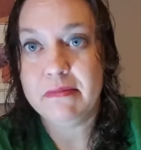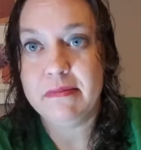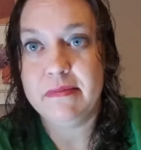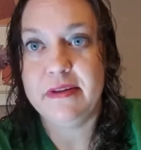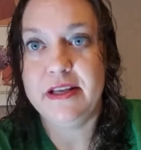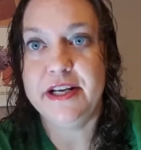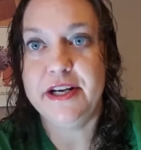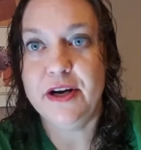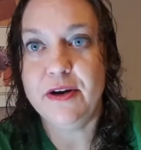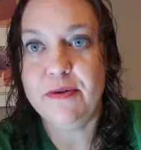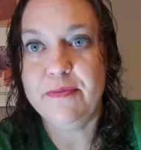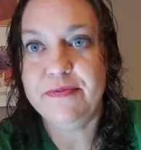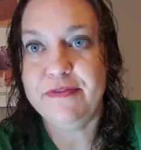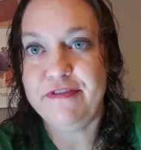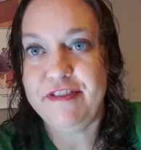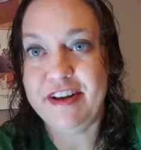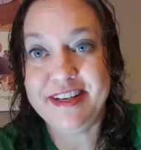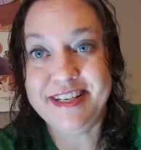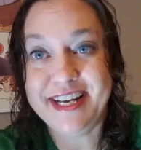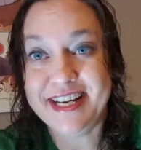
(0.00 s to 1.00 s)
you know,
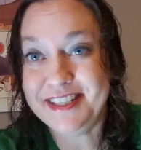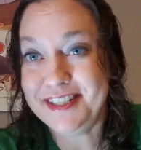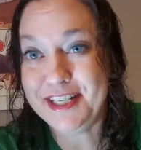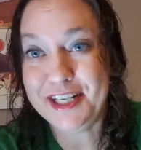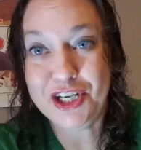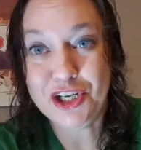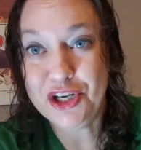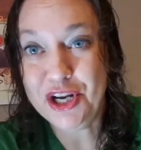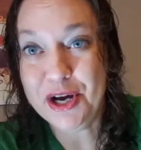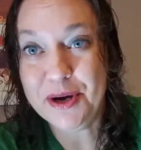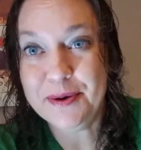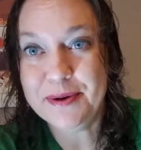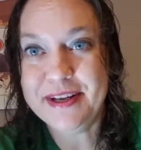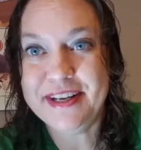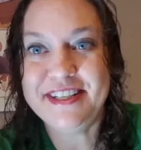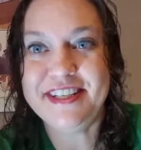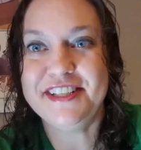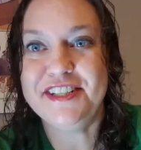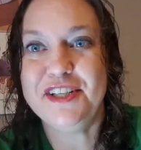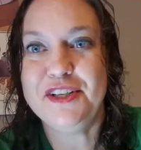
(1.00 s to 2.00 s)
fantastic? No, it
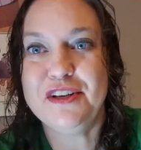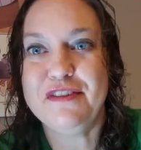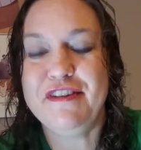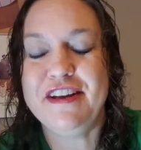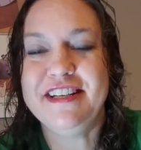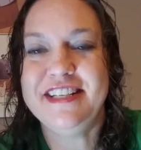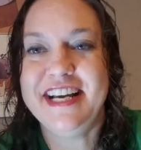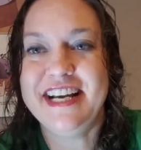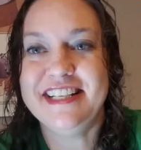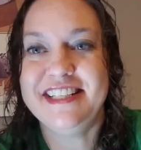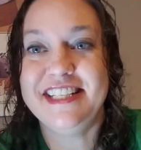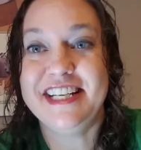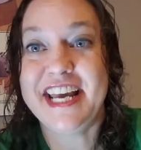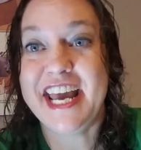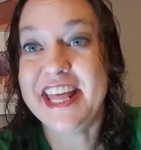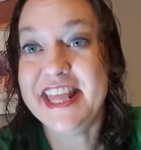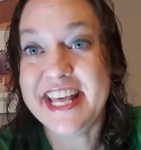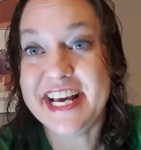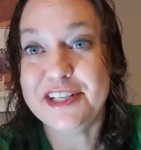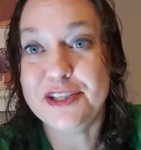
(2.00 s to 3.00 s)
doesn't look fantastic,
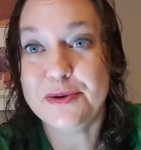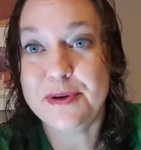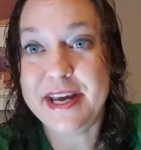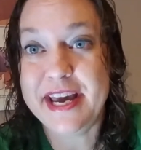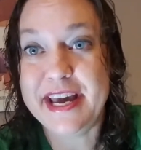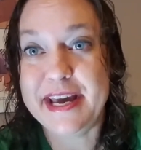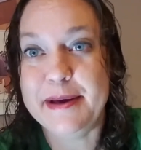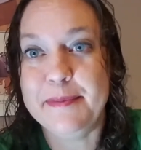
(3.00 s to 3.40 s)
and that's okay.